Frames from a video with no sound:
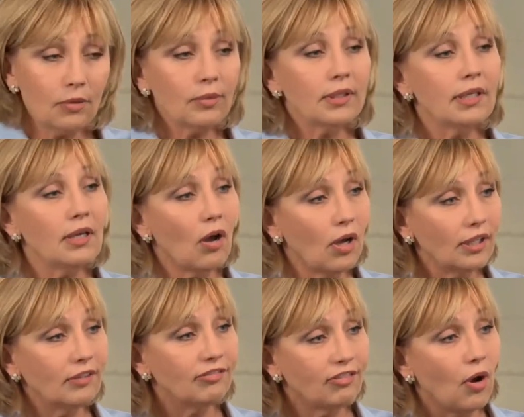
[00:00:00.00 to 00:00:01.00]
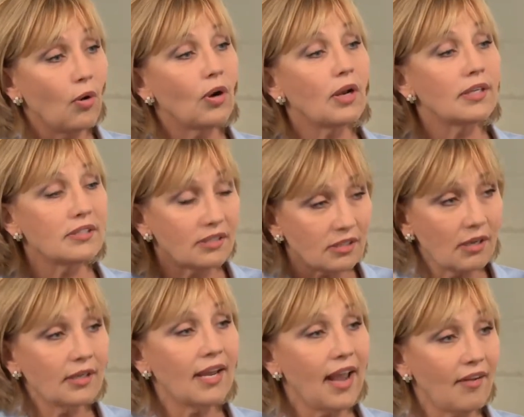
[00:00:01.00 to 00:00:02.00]
literally on the phone on a
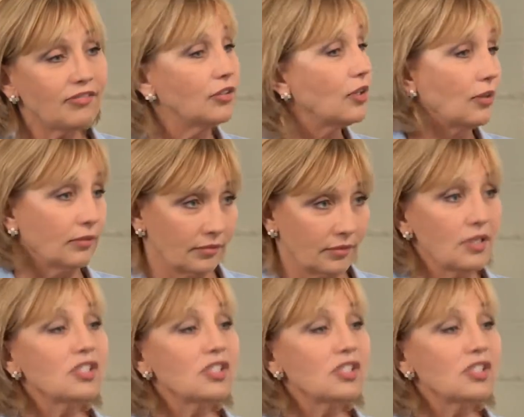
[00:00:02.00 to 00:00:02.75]
Sunday afternoons,